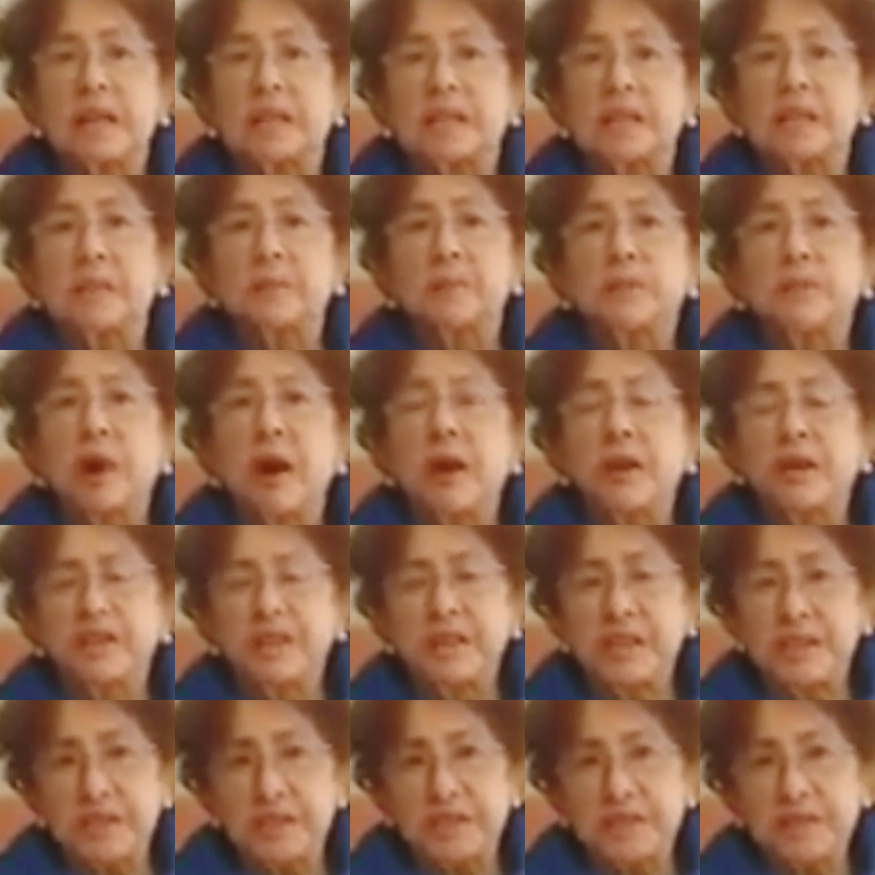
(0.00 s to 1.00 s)
The
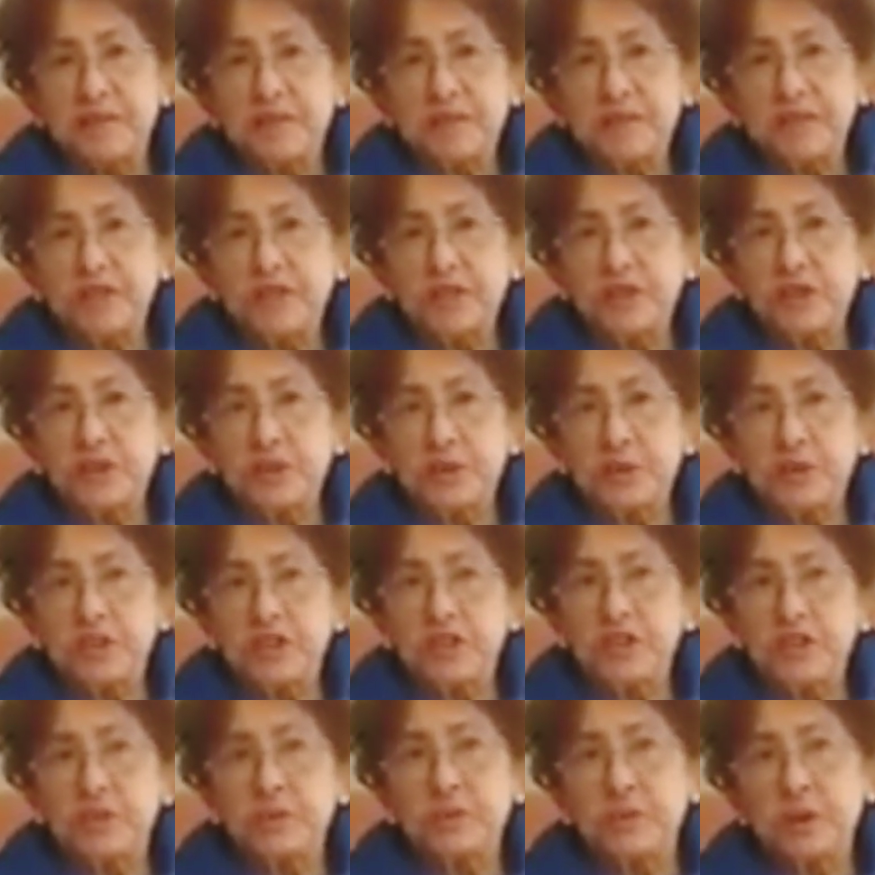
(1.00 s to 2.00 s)
politics of the situation